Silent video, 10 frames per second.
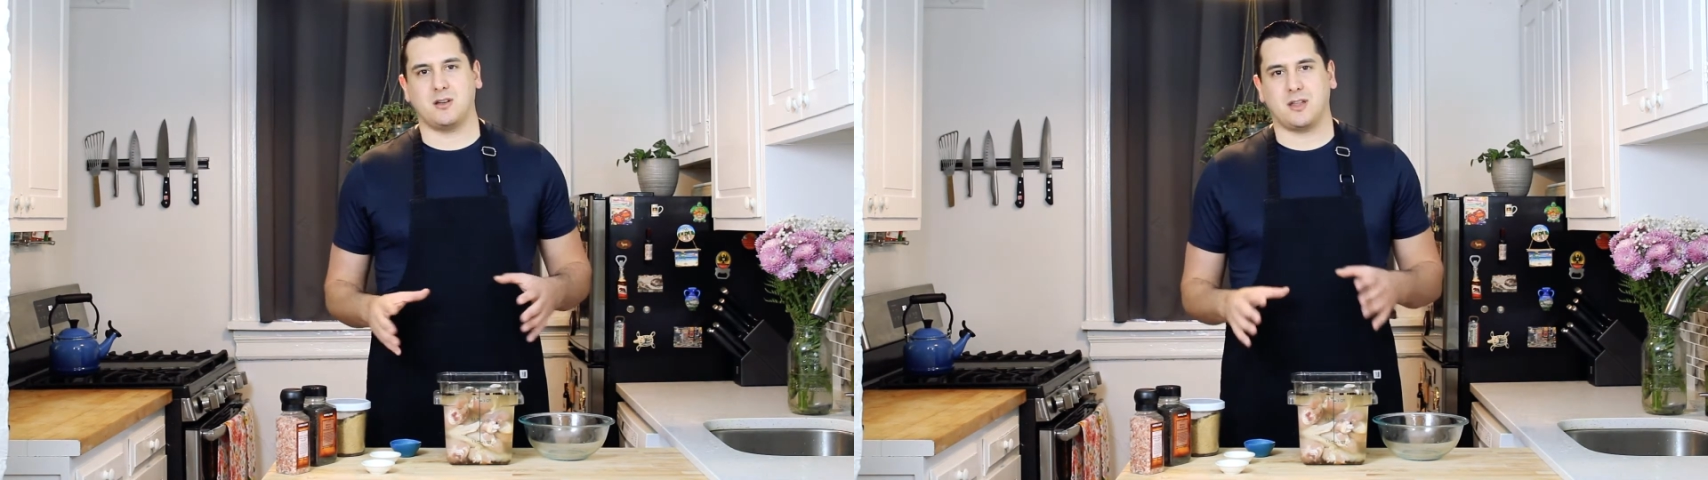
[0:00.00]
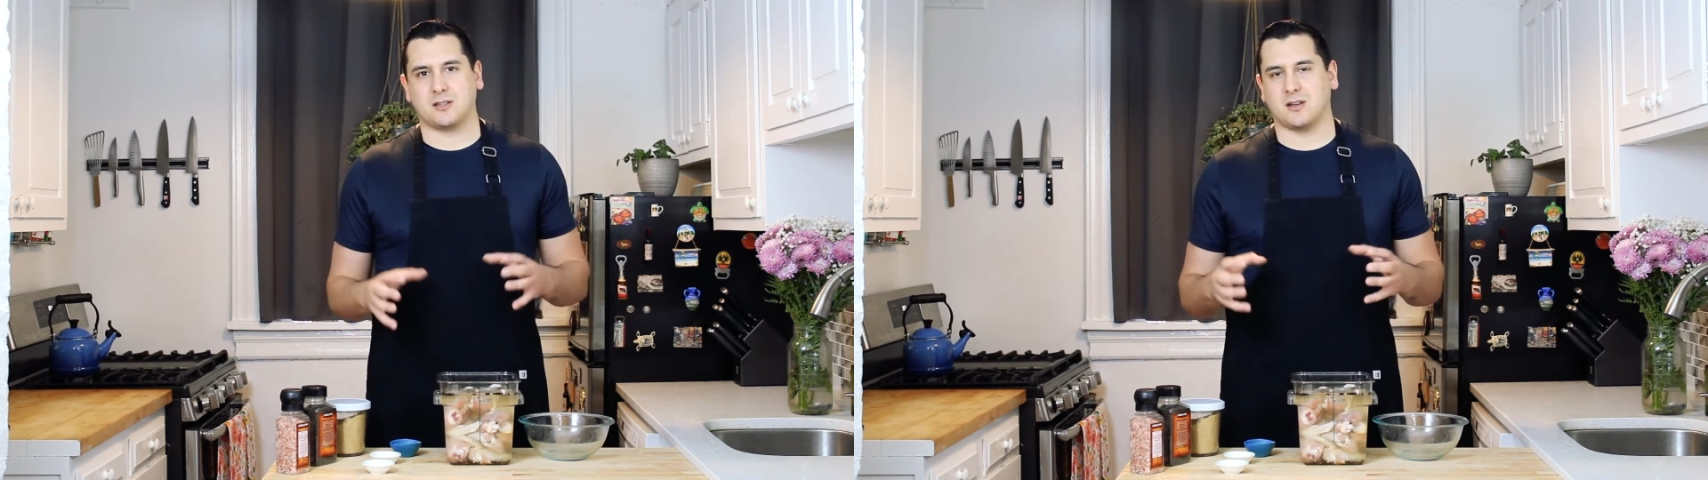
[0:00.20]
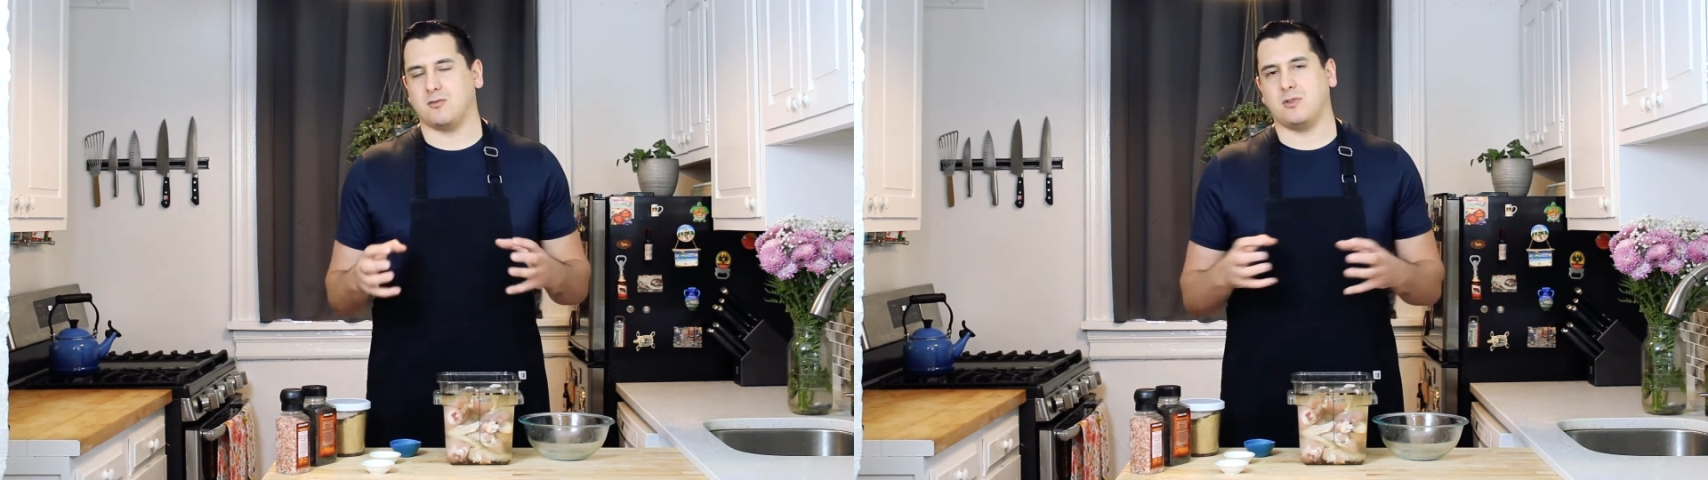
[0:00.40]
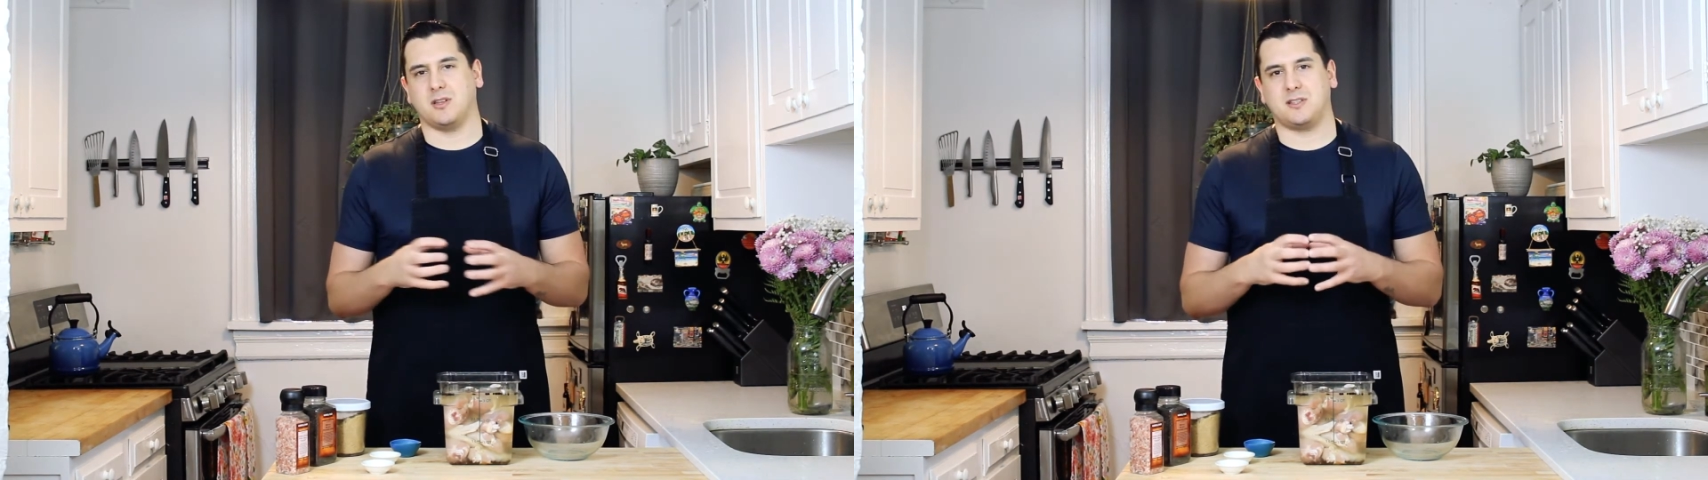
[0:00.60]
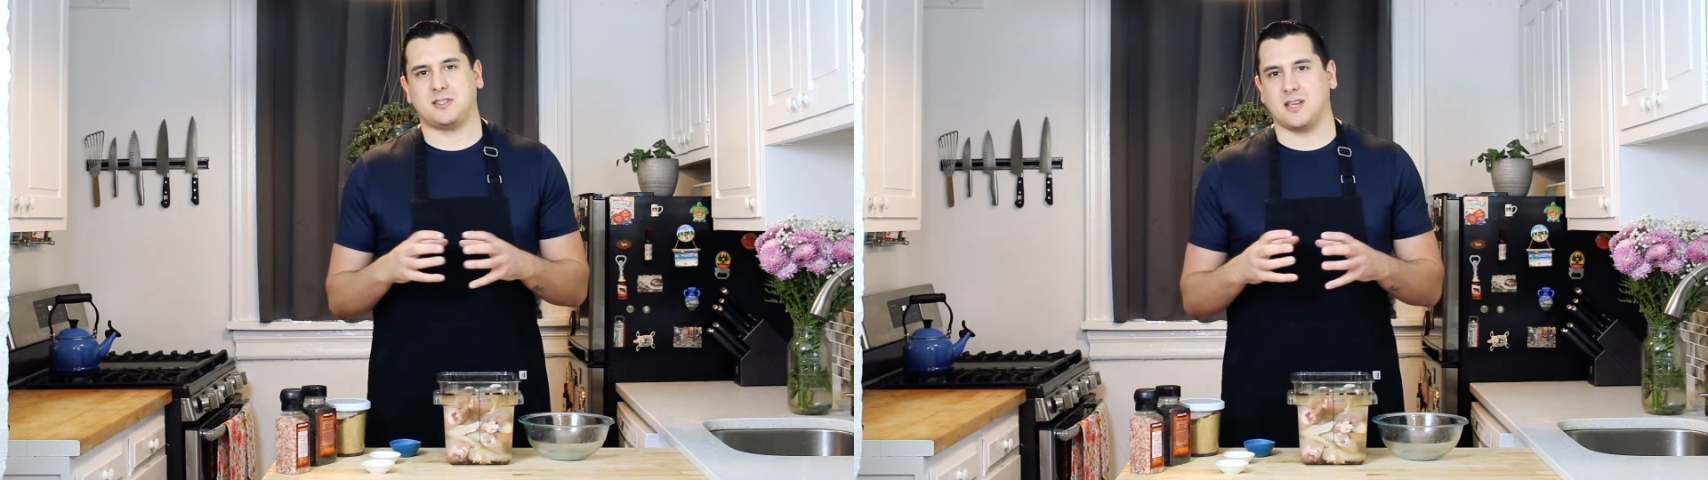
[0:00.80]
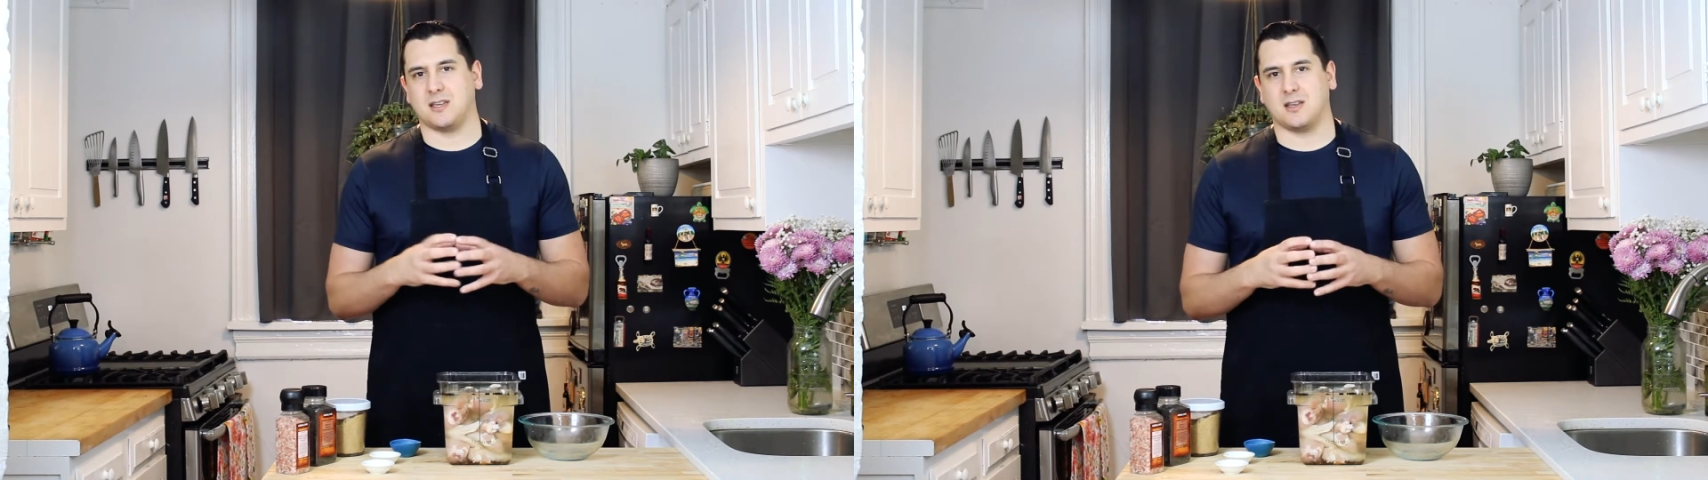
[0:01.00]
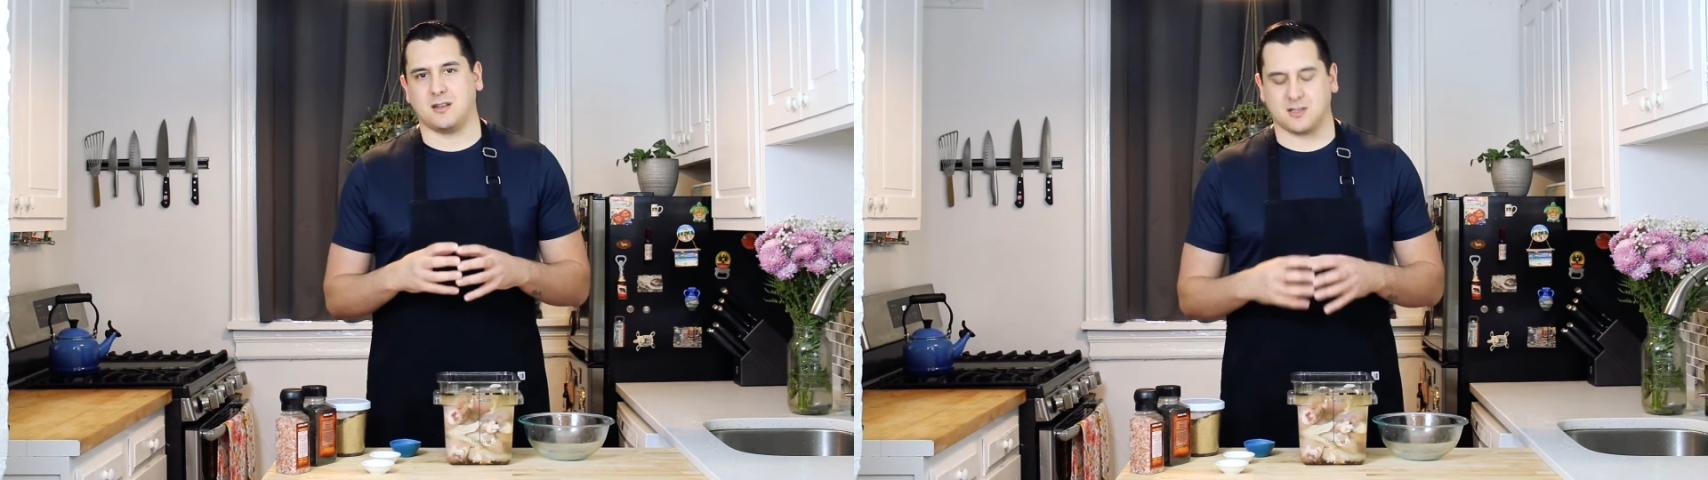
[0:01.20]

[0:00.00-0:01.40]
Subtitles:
that's gonna really sink in,